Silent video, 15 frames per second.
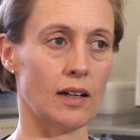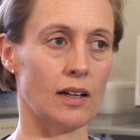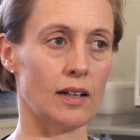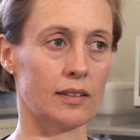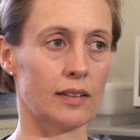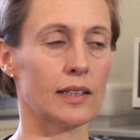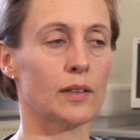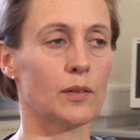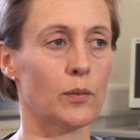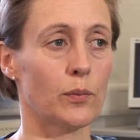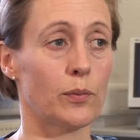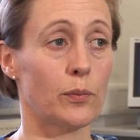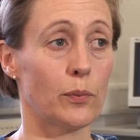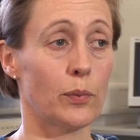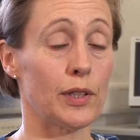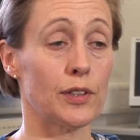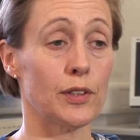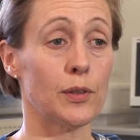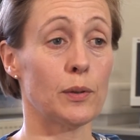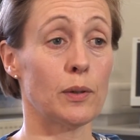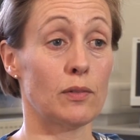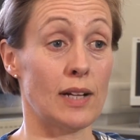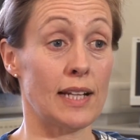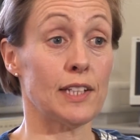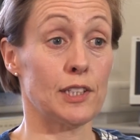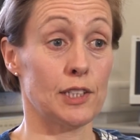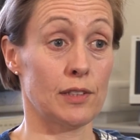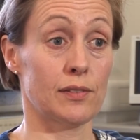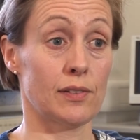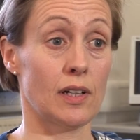I think we do a
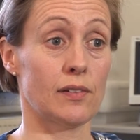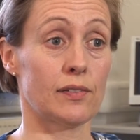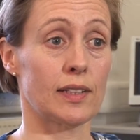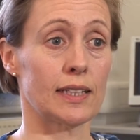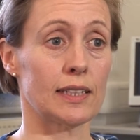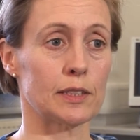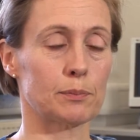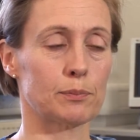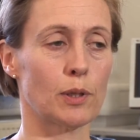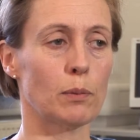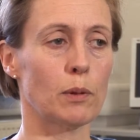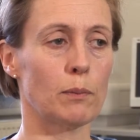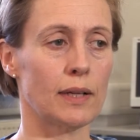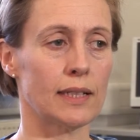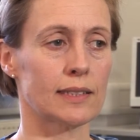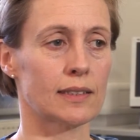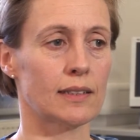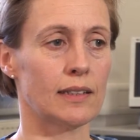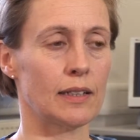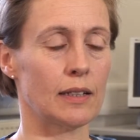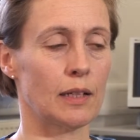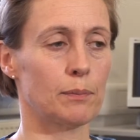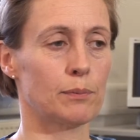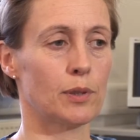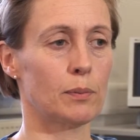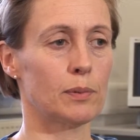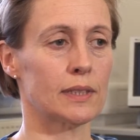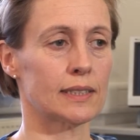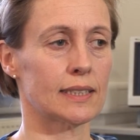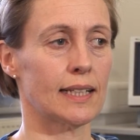range of things. Problem-based learning, I'd
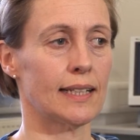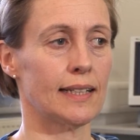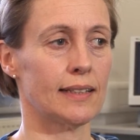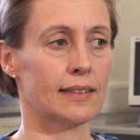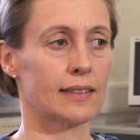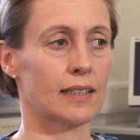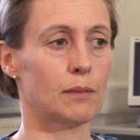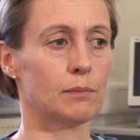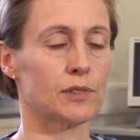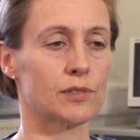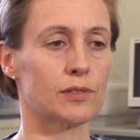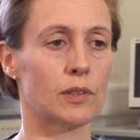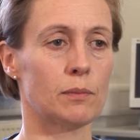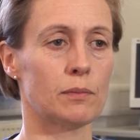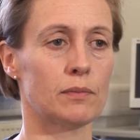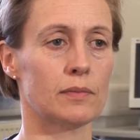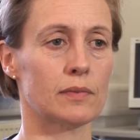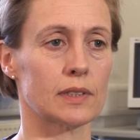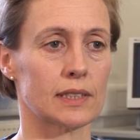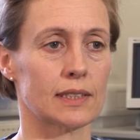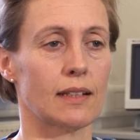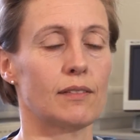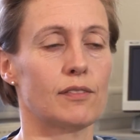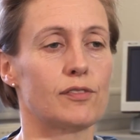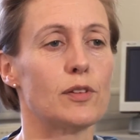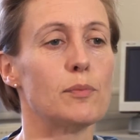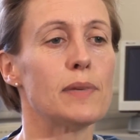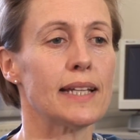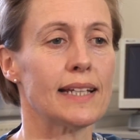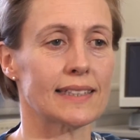probably say, comes from,
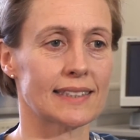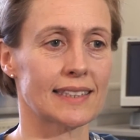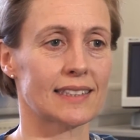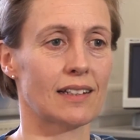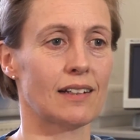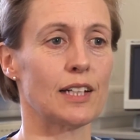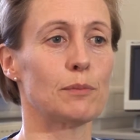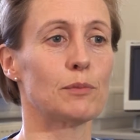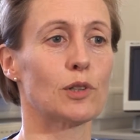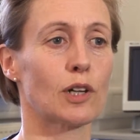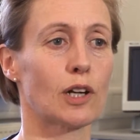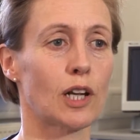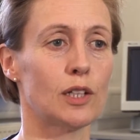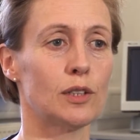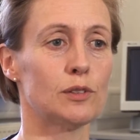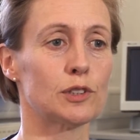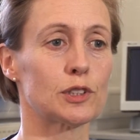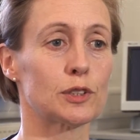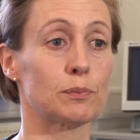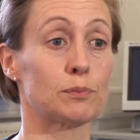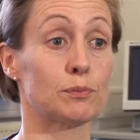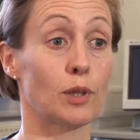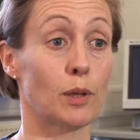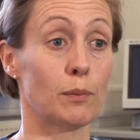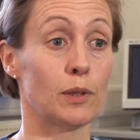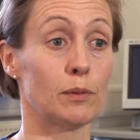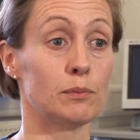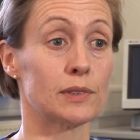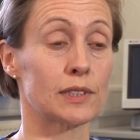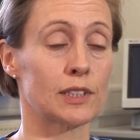for me, it's the slightly more closed
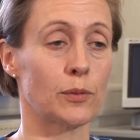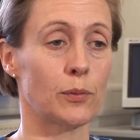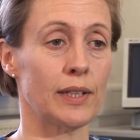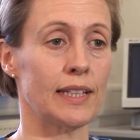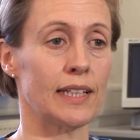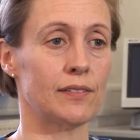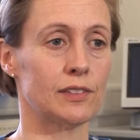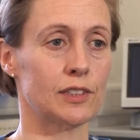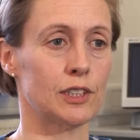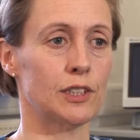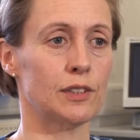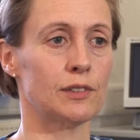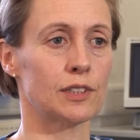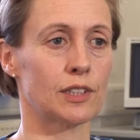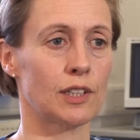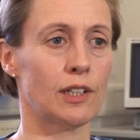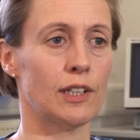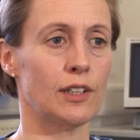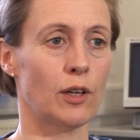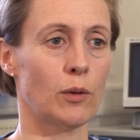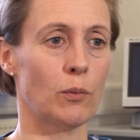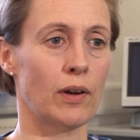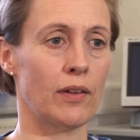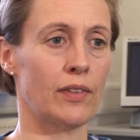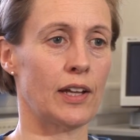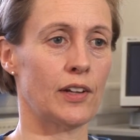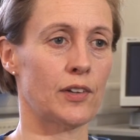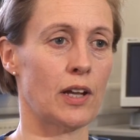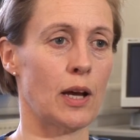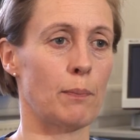problems that we give students early on when
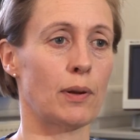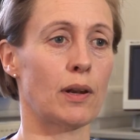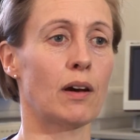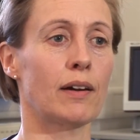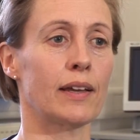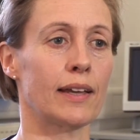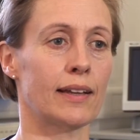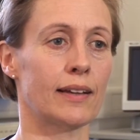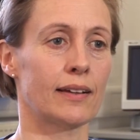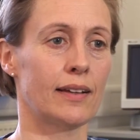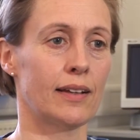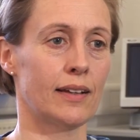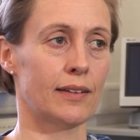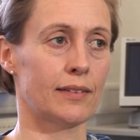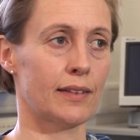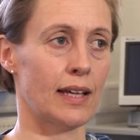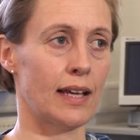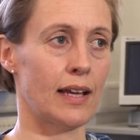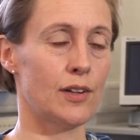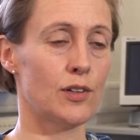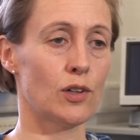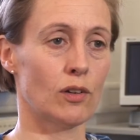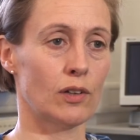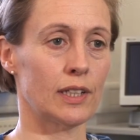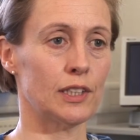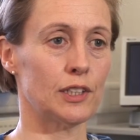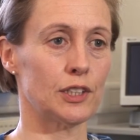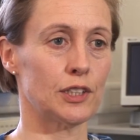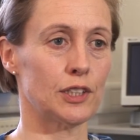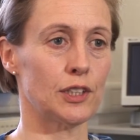they're applying their
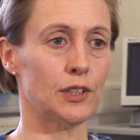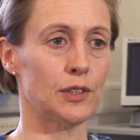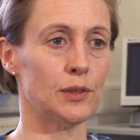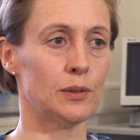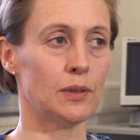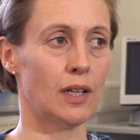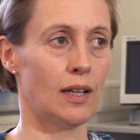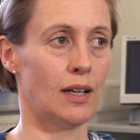knowledge to,